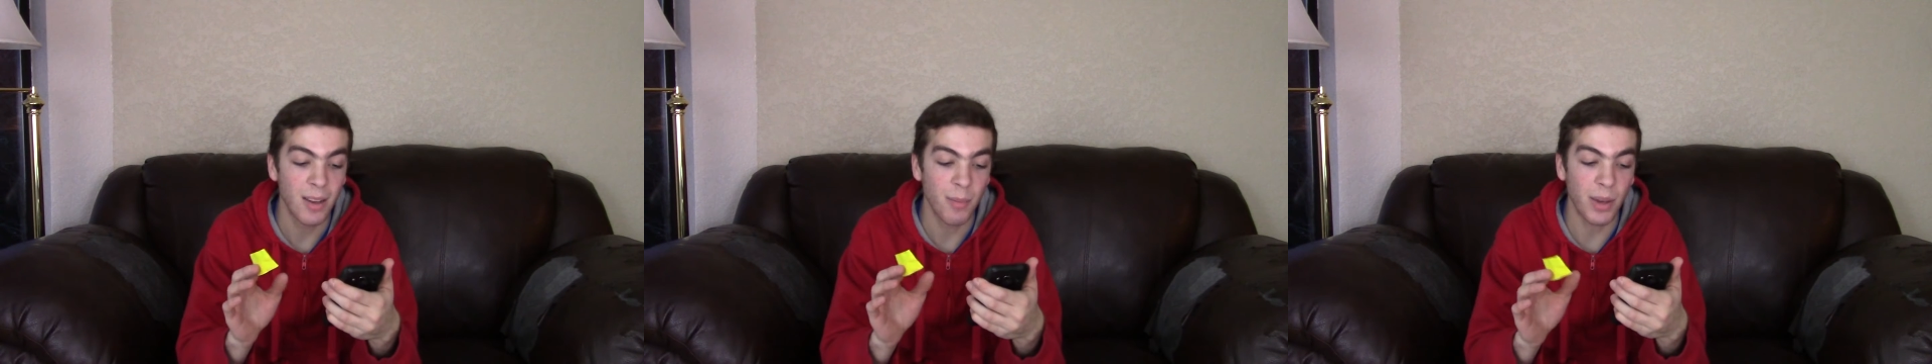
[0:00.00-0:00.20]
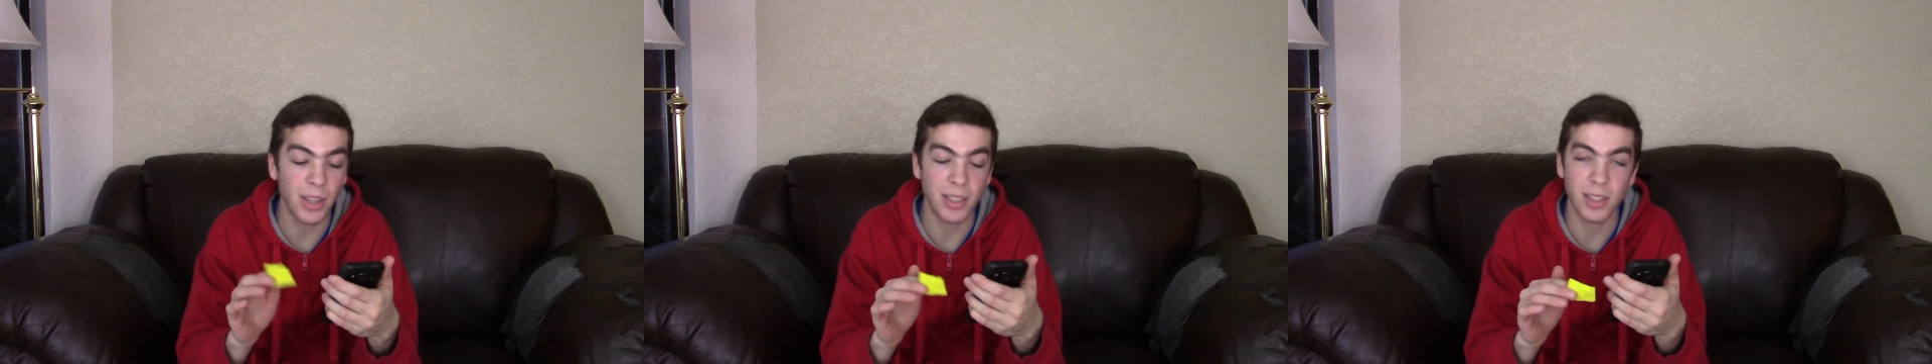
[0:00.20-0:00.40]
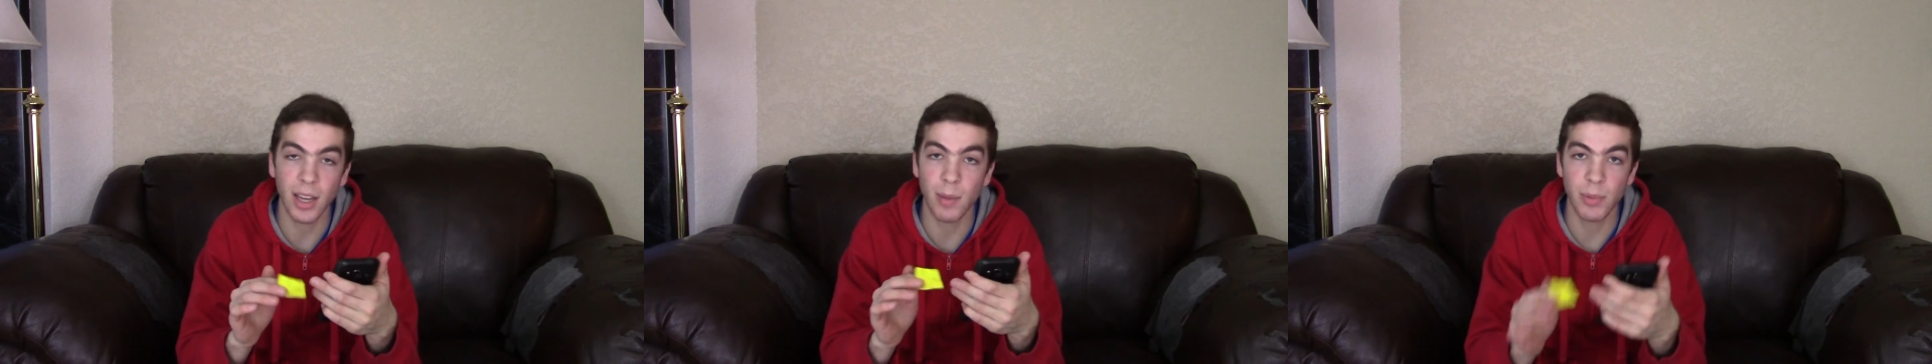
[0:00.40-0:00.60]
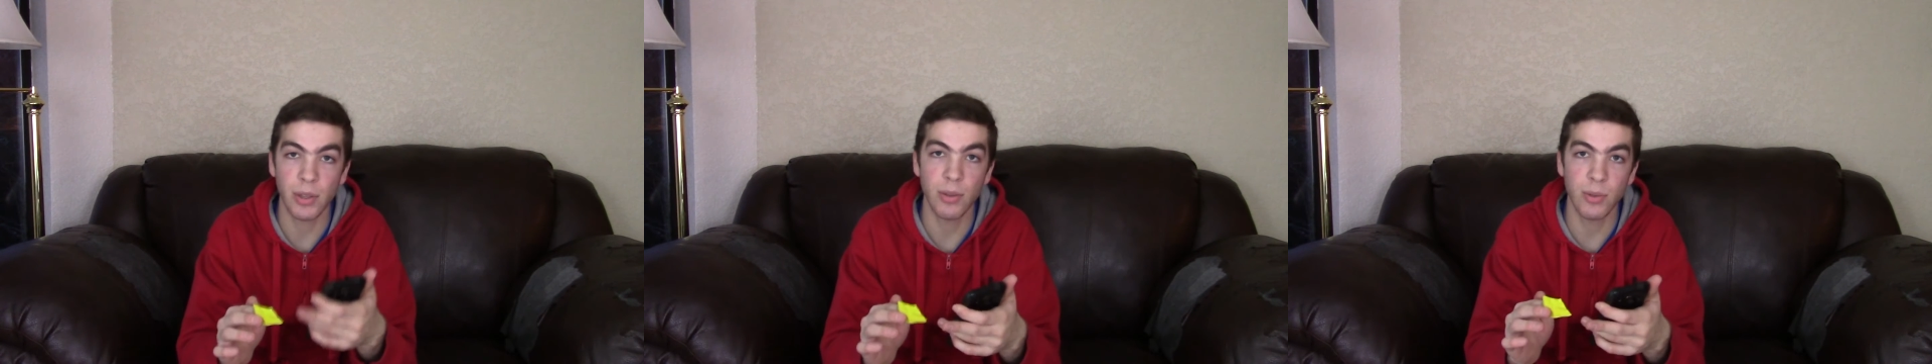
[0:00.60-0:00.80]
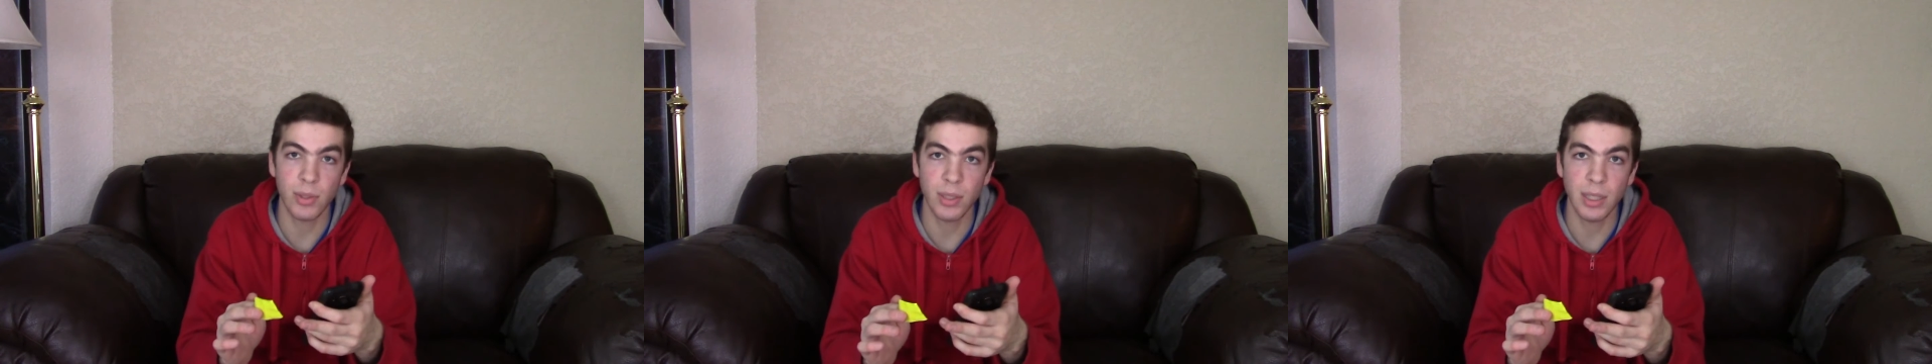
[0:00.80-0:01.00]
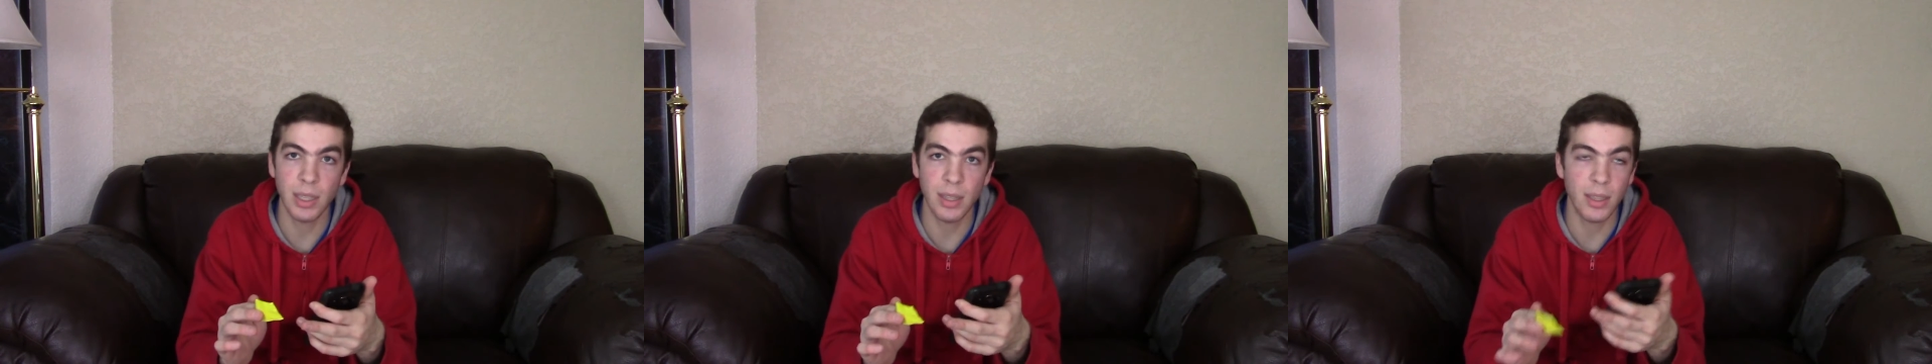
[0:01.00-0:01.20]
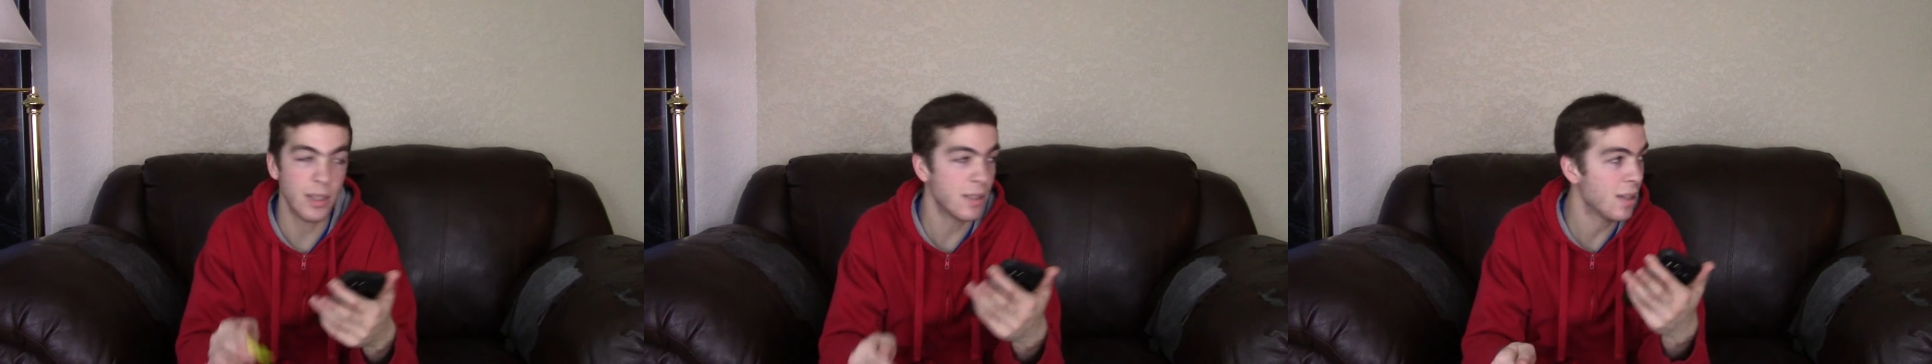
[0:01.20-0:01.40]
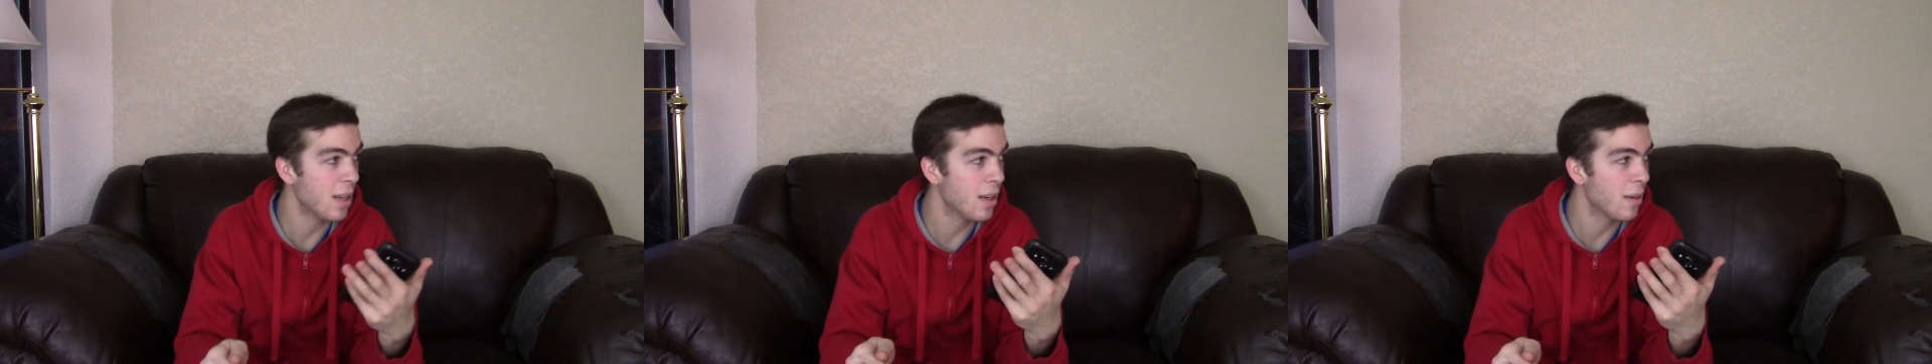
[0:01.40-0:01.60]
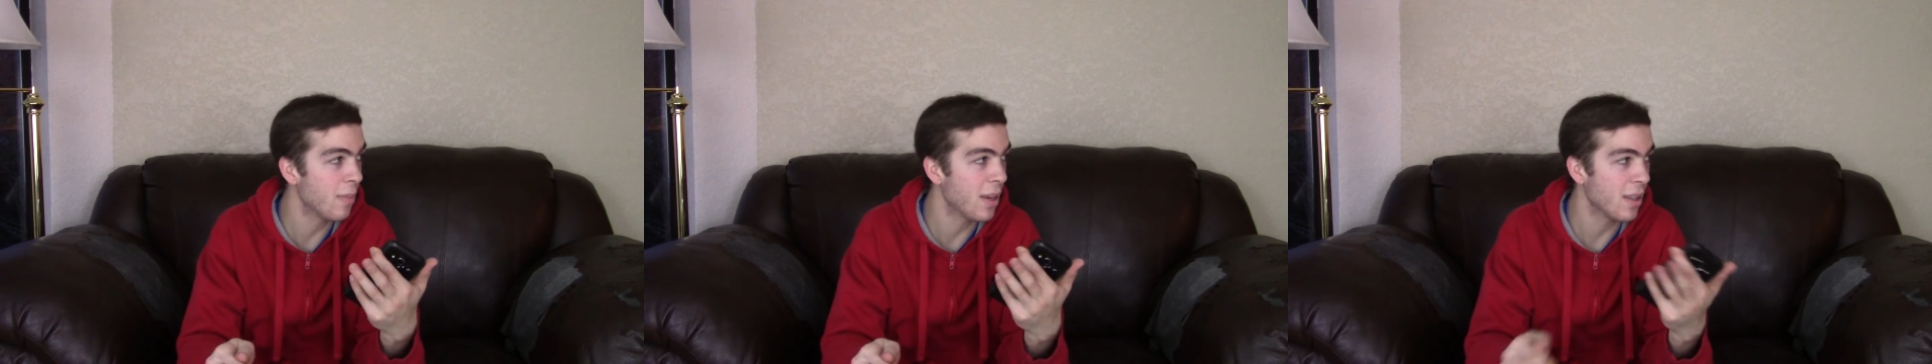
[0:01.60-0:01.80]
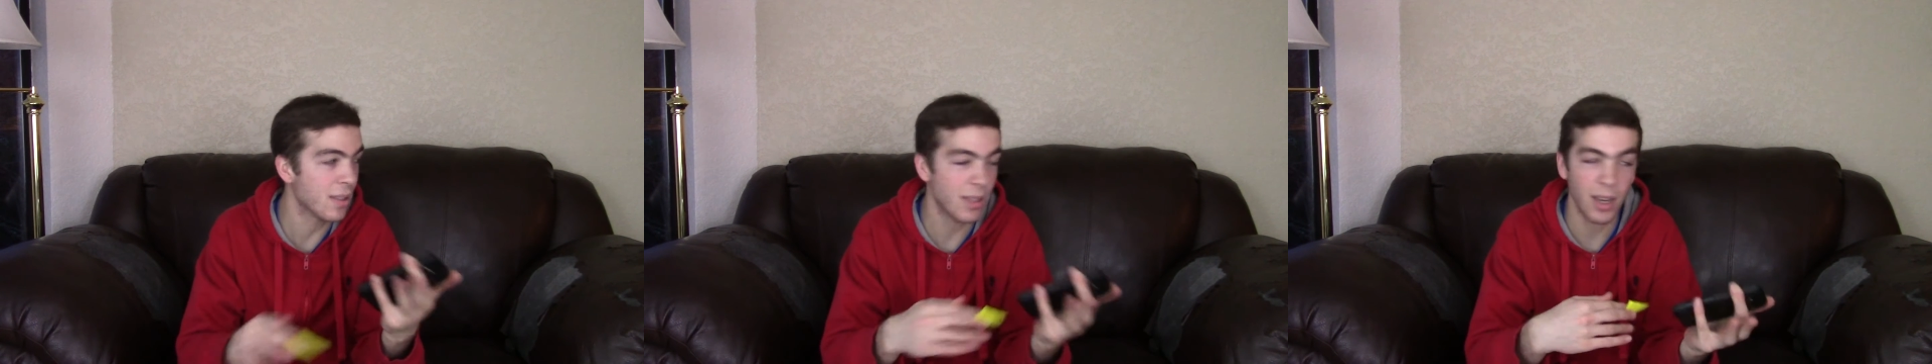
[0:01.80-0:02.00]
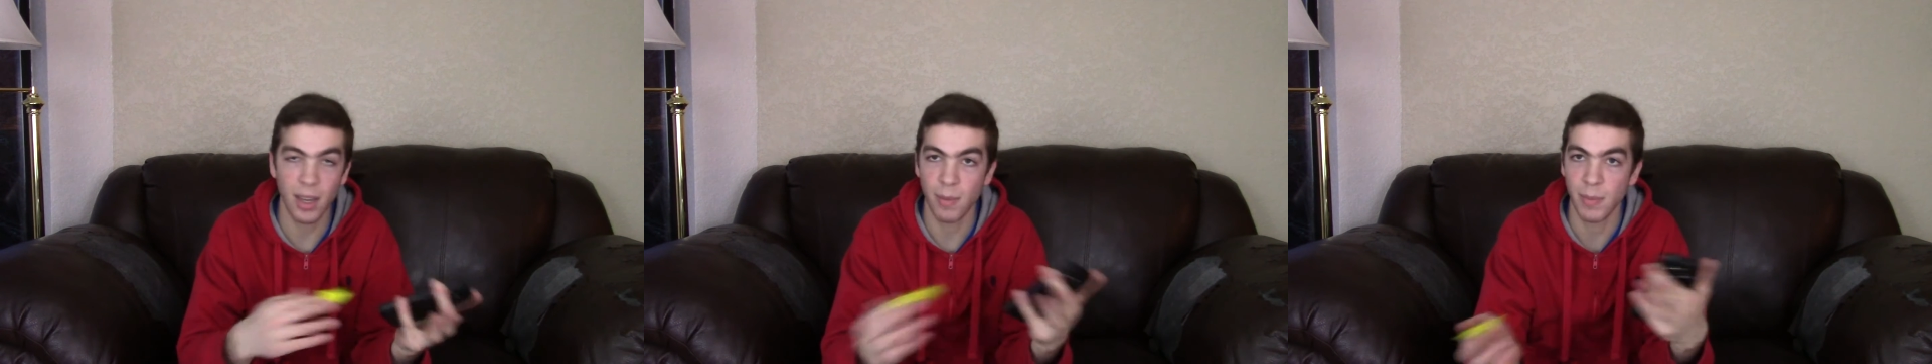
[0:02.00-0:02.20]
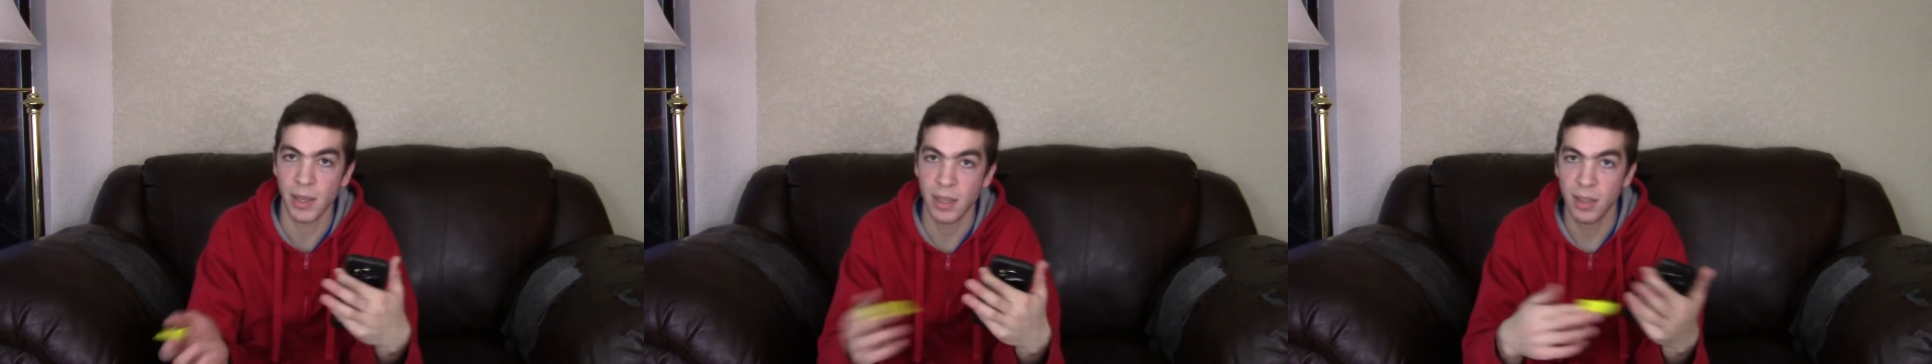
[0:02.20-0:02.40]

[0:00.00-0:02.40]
by the time you see this and by the time